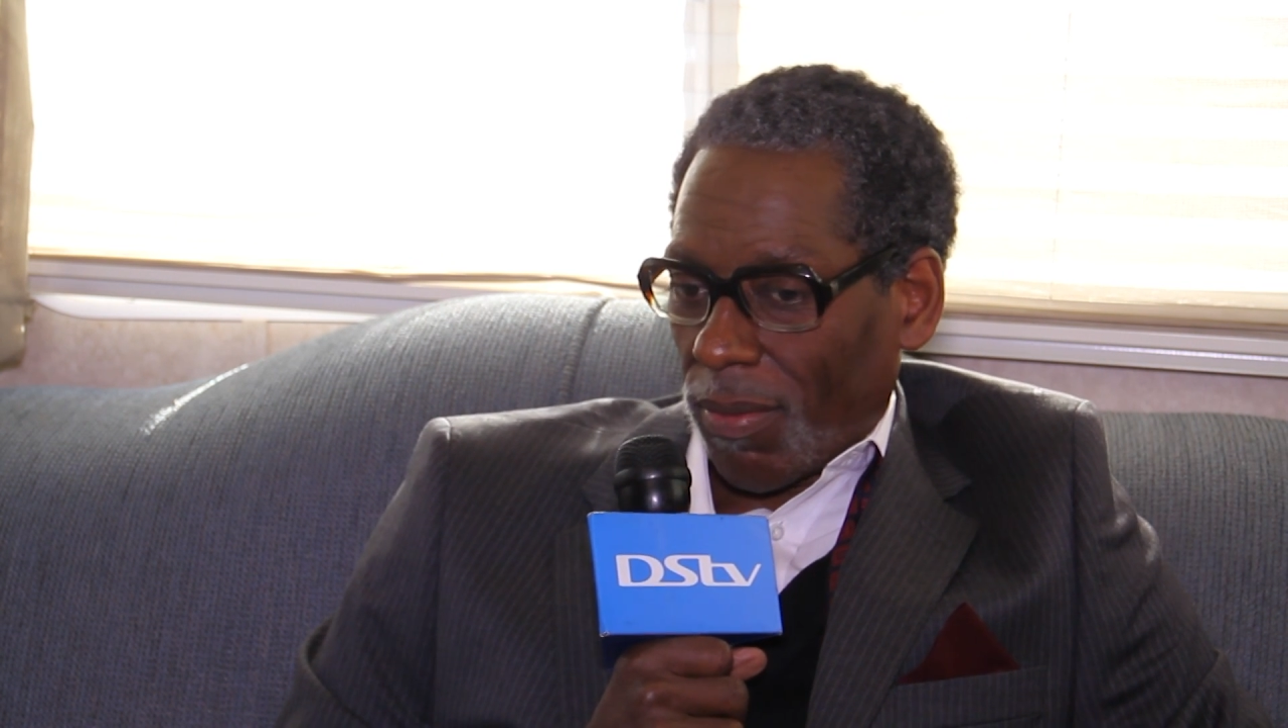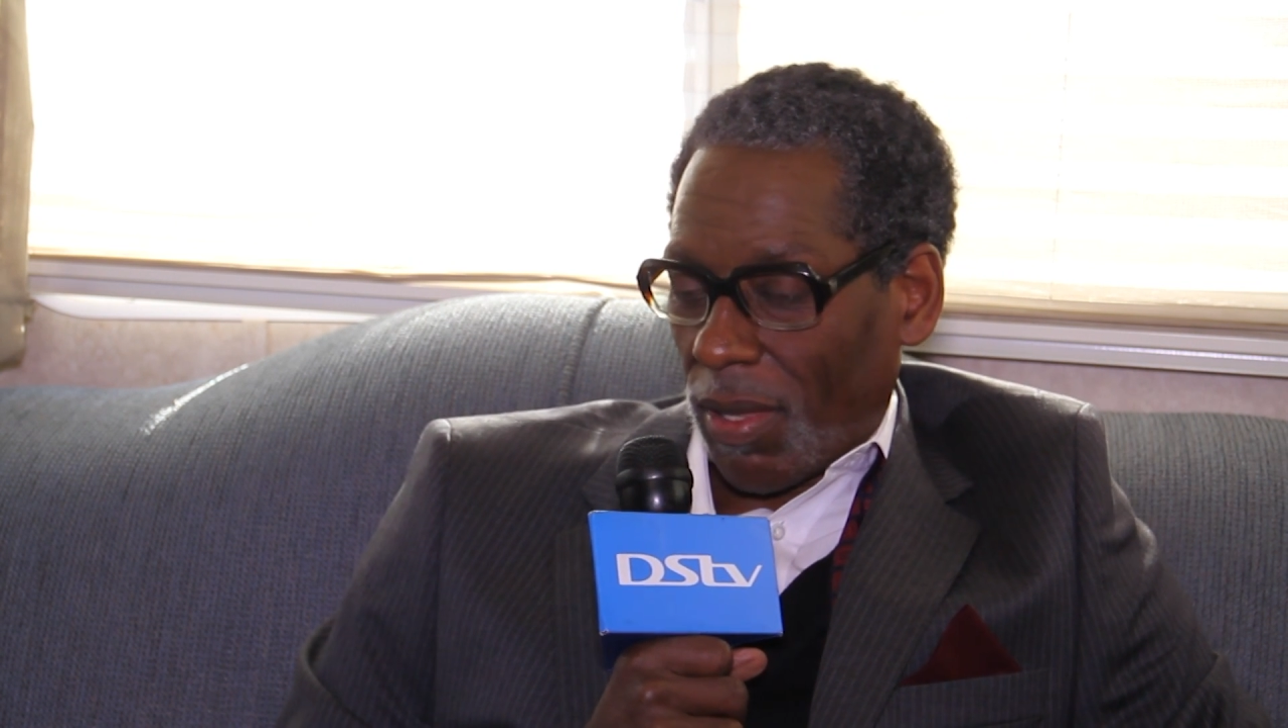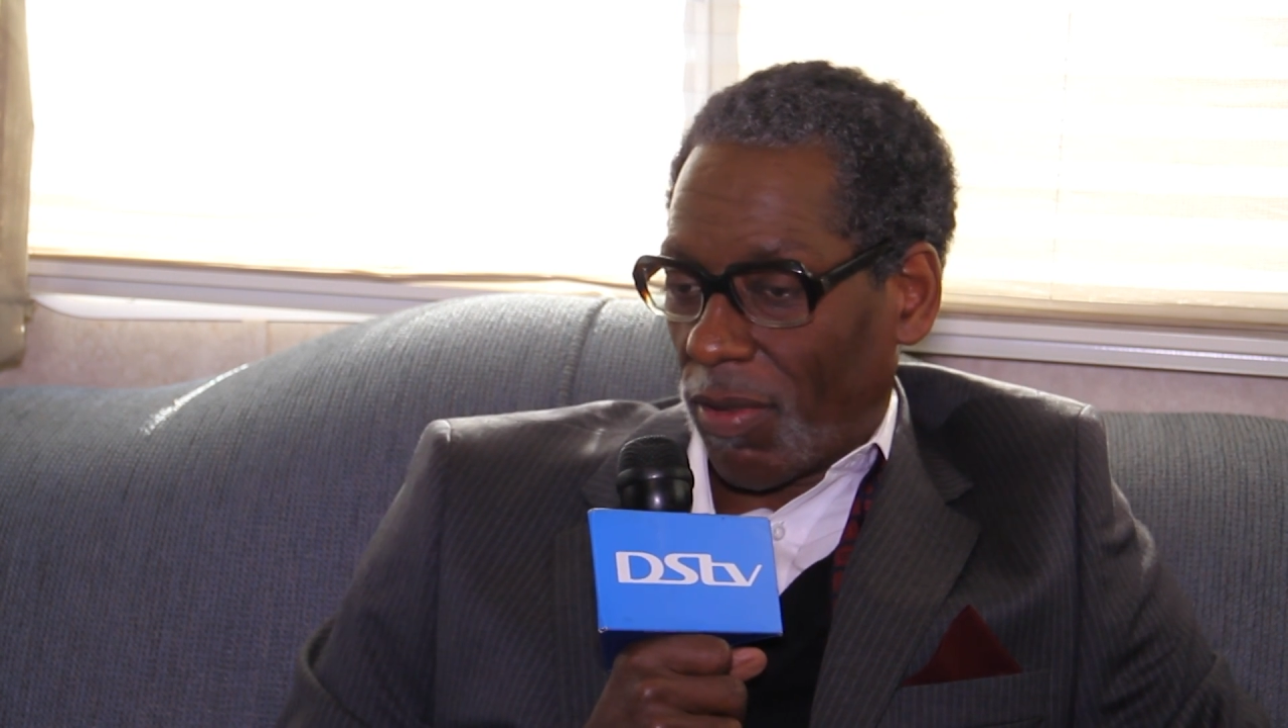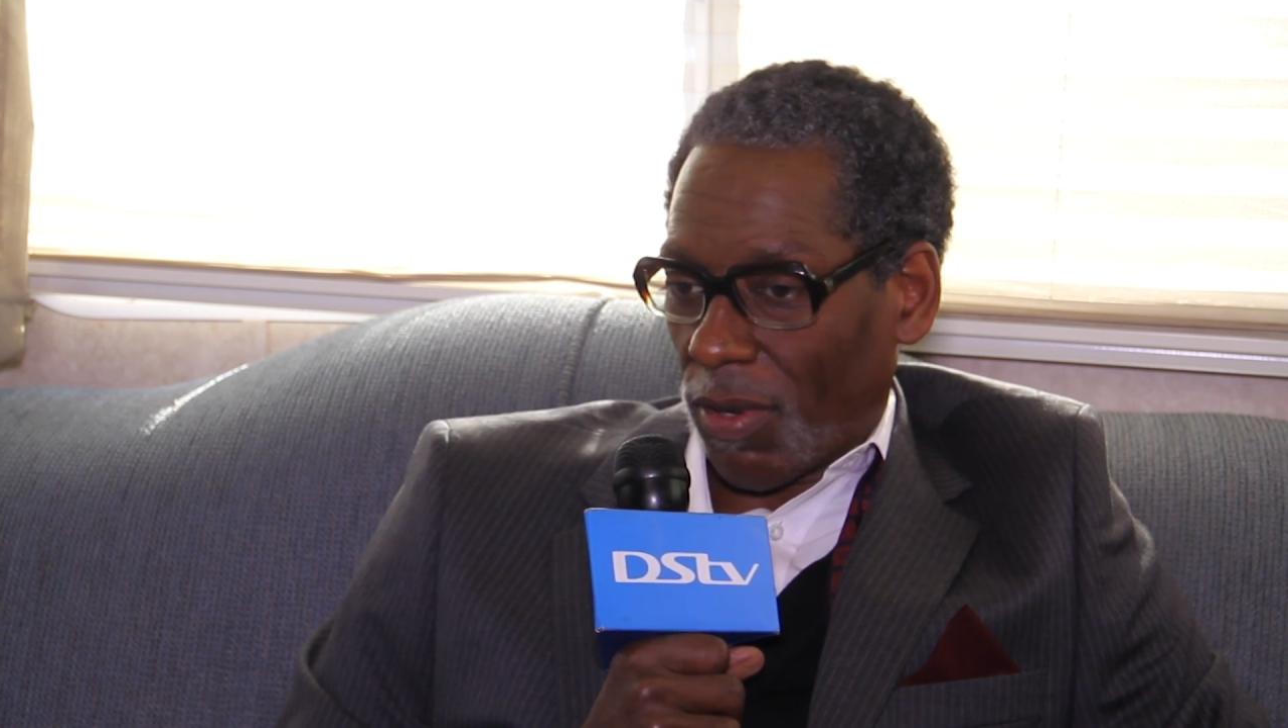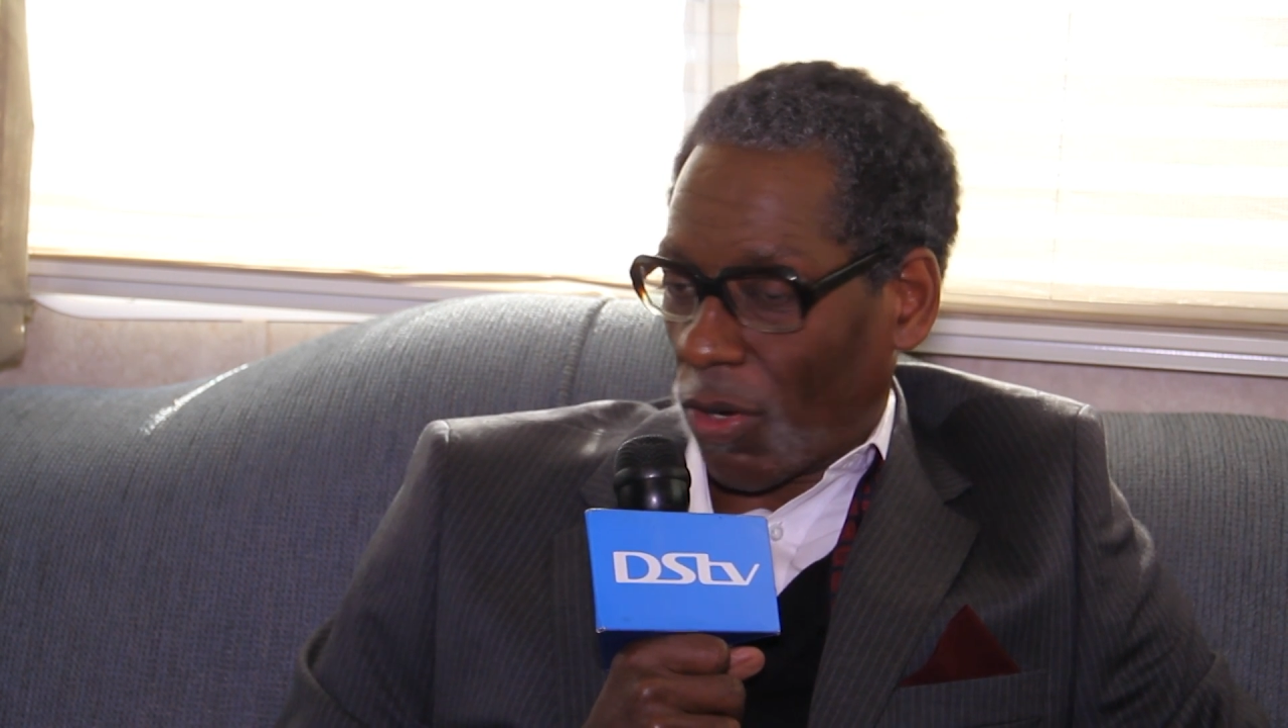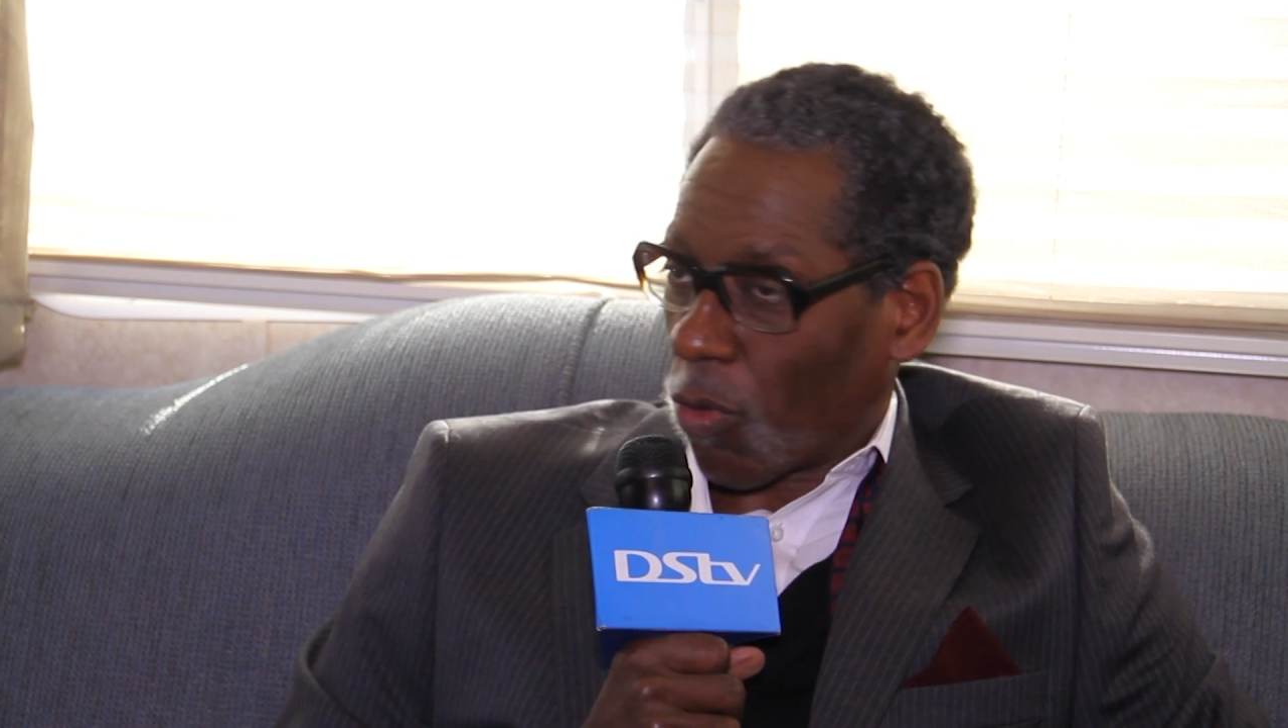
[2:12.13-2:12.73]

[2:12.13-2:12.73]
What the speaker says: he's an